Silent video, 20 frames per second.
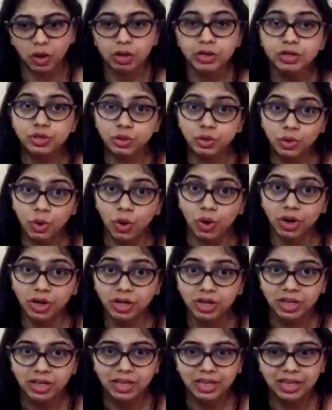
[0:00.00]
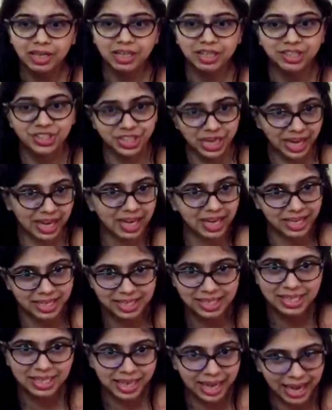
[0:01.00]
also called sharing
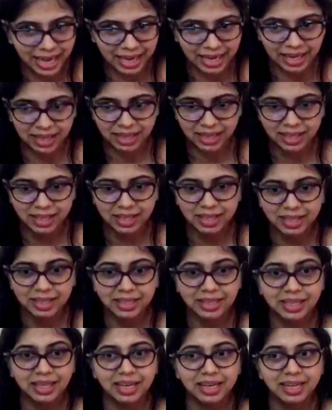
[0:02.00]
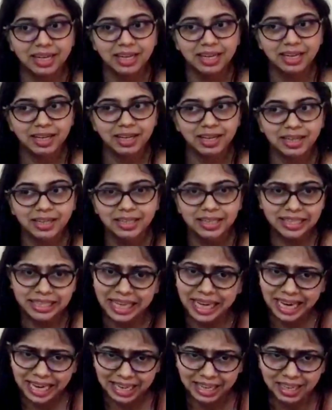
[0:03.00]
is caring,
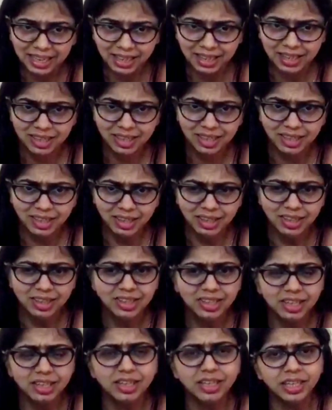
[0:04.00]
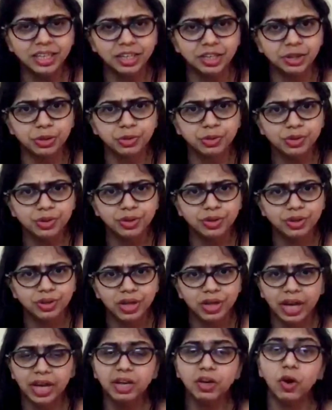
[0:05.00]
then turn into
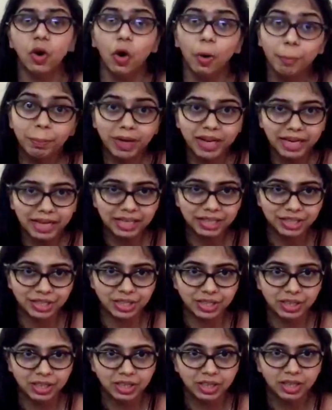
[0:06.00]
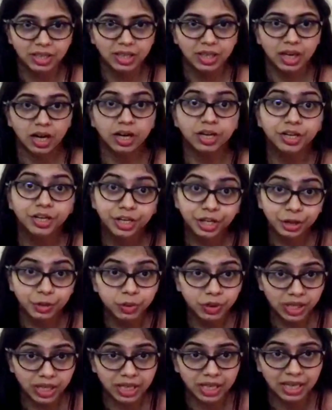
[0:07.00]
an obligation, a
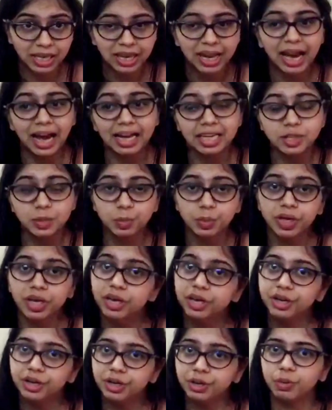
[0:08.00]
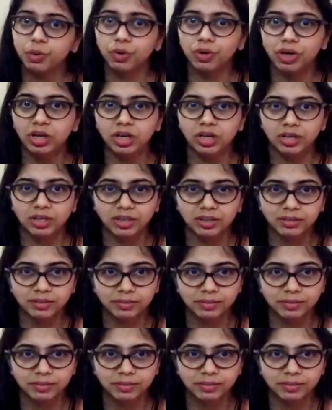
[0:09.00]
duty as we grew older?